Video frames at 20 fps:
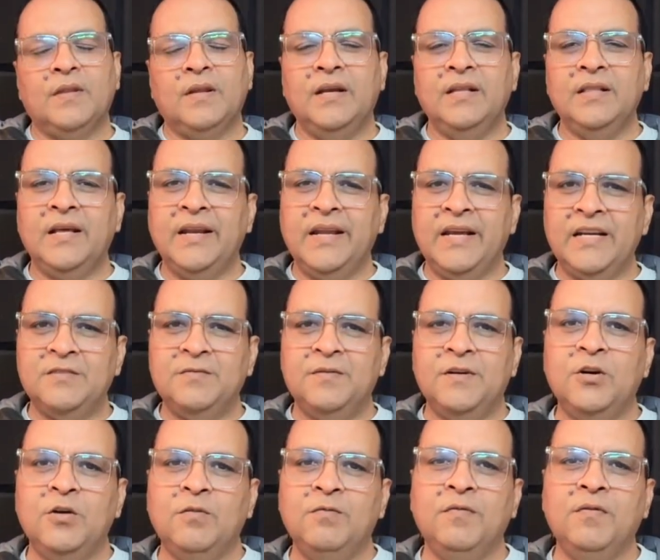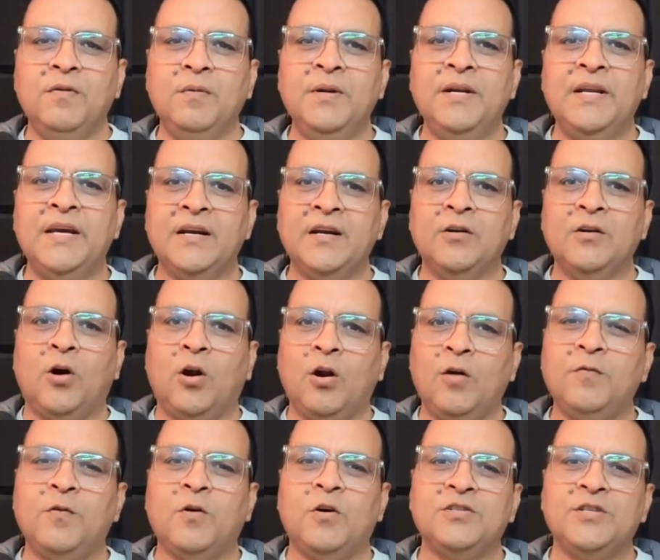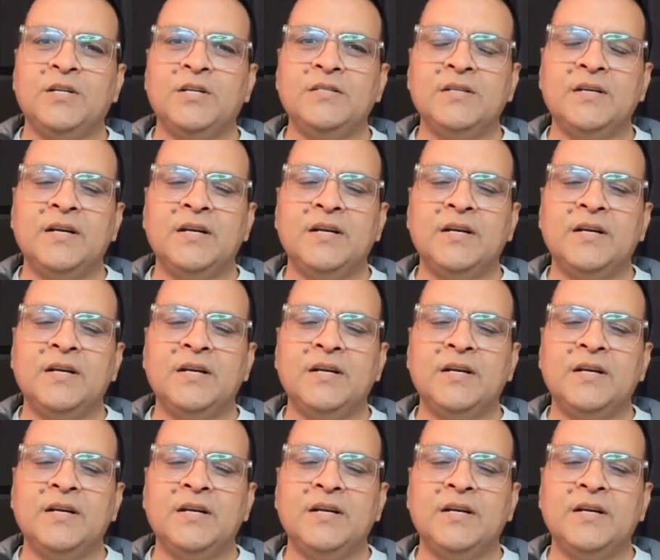In the next video, we will be taking a lot of questions